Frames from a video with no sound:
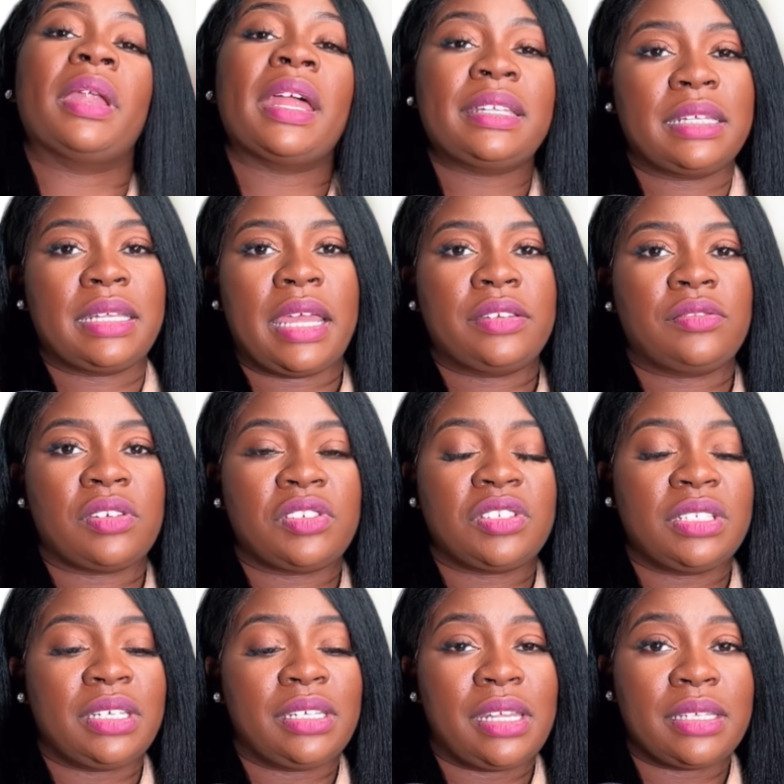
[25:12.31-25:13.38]
But I did an ancestry
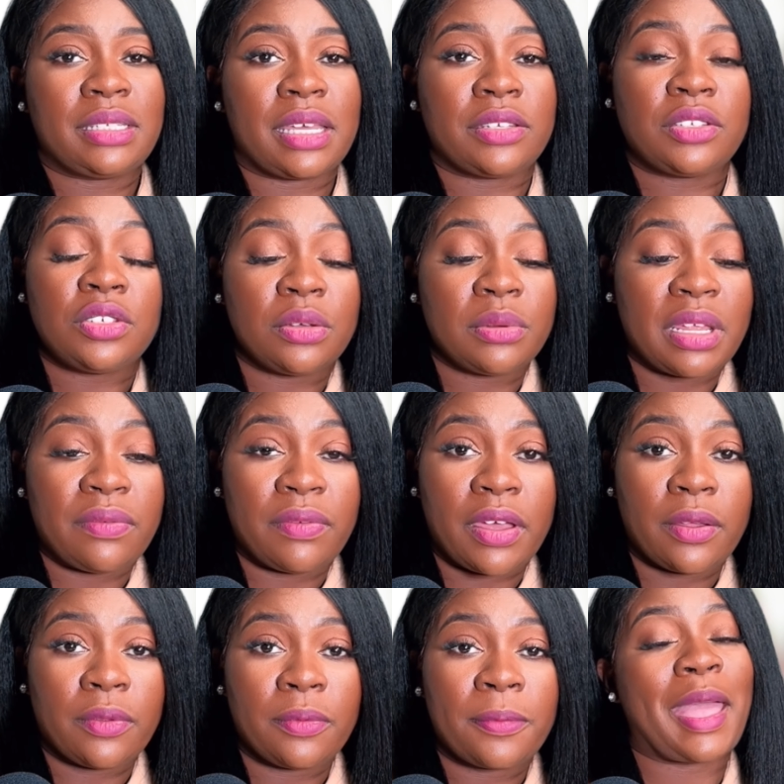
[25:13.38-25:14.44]
DNA test. You know what I
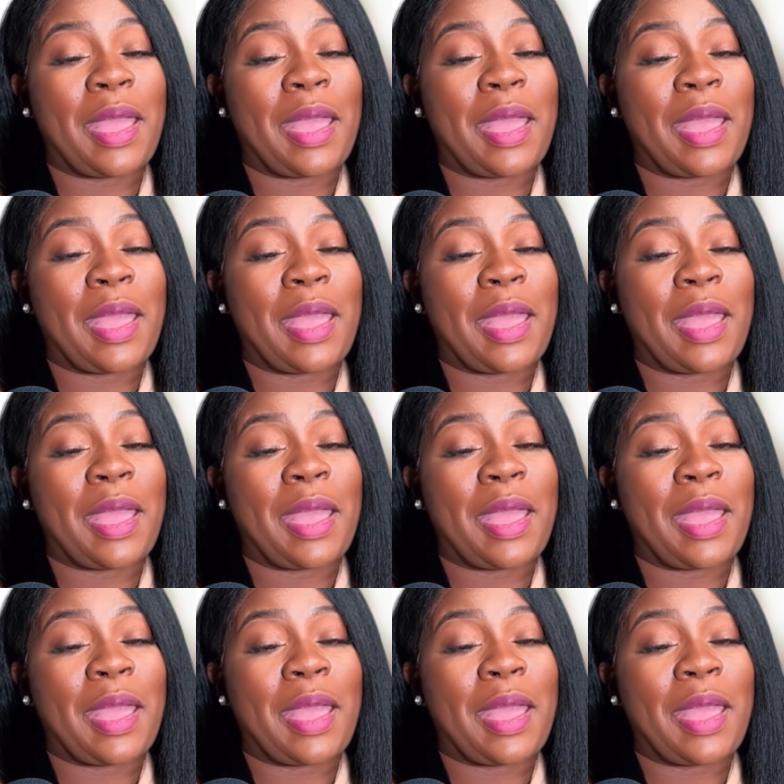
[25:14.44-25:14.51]
found?